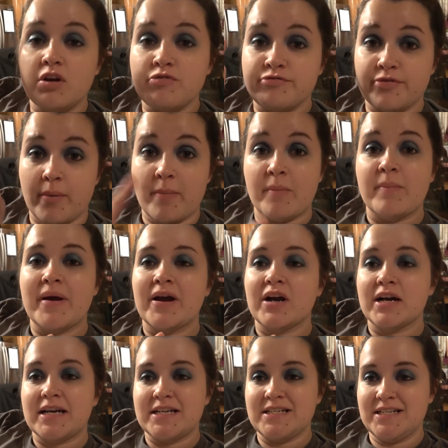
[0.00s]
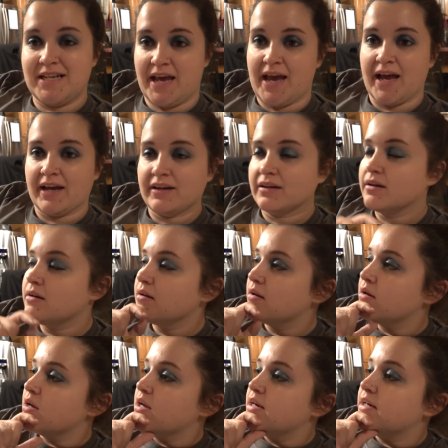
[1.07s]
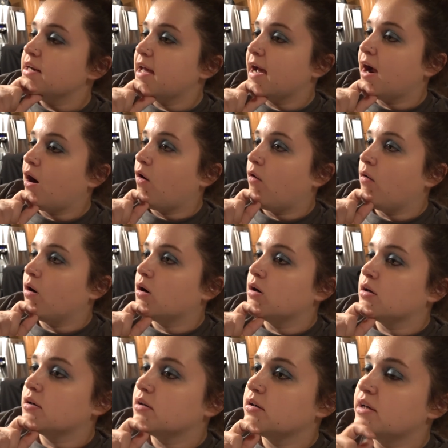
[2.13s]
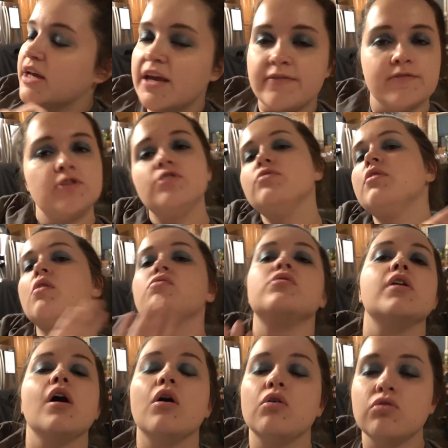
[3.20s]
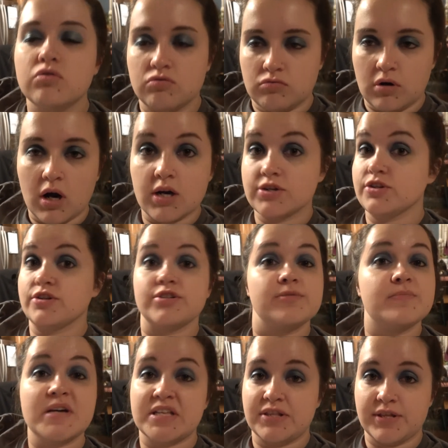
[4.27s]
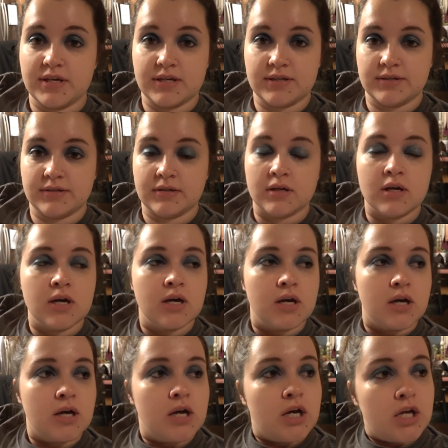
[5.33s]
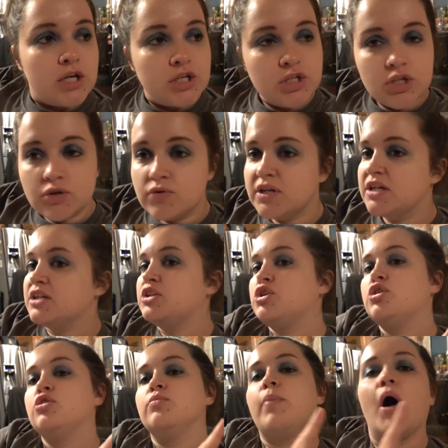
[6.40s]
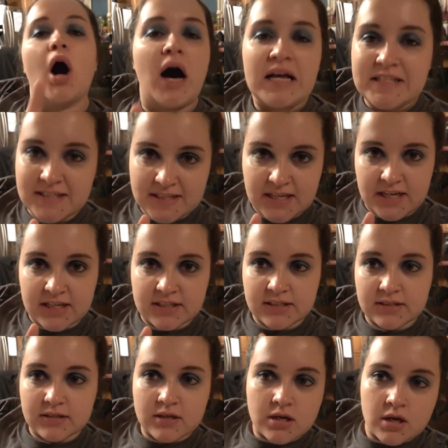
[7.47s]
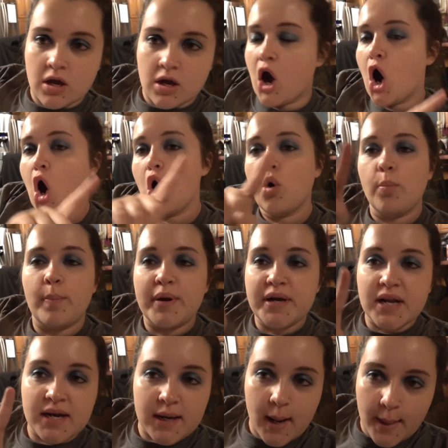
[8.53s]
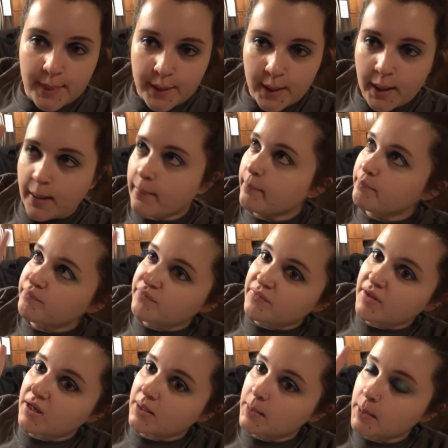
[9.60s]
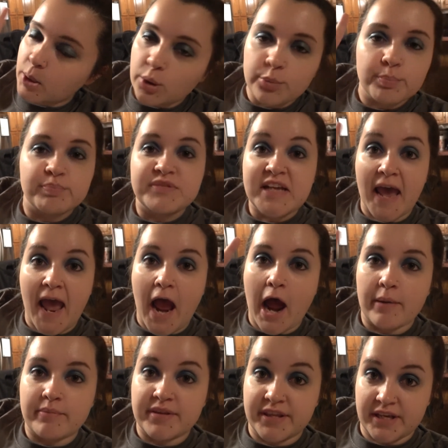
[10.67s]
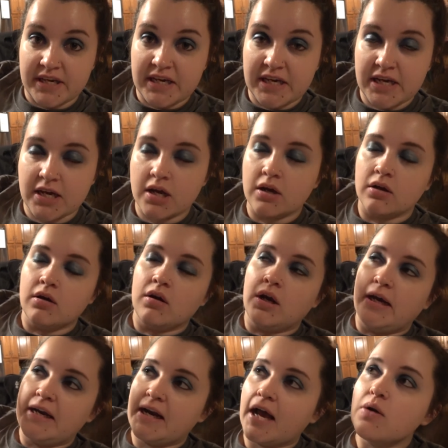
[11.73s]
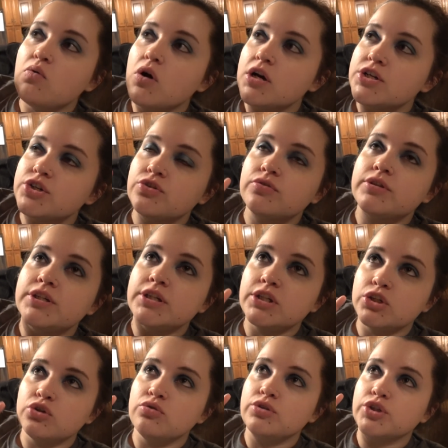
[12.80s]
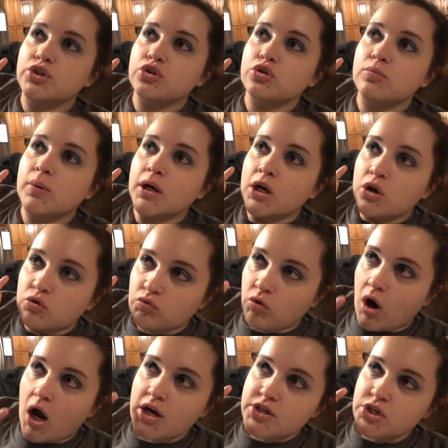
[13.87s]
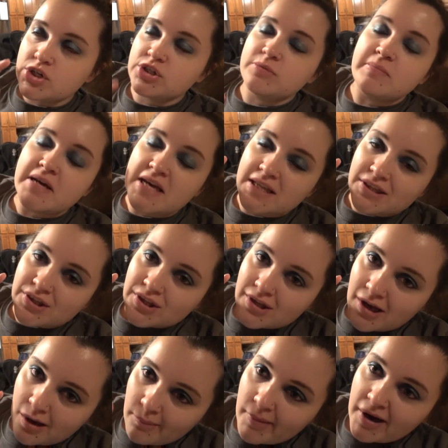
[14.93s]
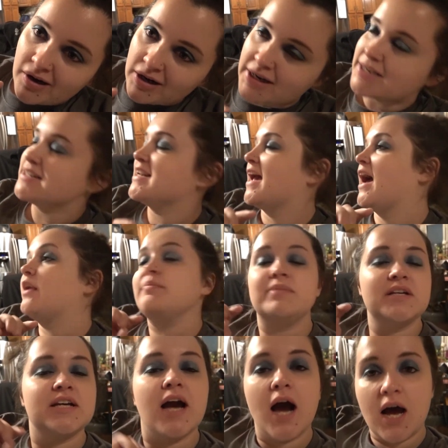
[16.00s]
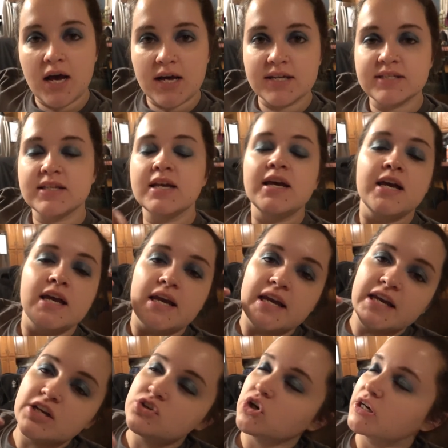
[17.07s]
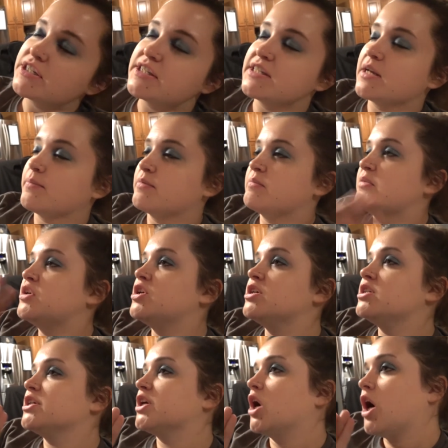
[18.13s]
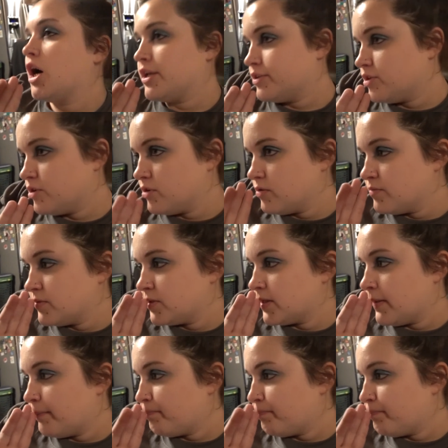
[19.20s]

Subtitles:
from American Dad. Now, if you don't know who Roger Smith is, you need to pause this, open another little tab thingy, and I want you to YouTube Roger Smith, American Dad, because he dresses up in millions of costumes.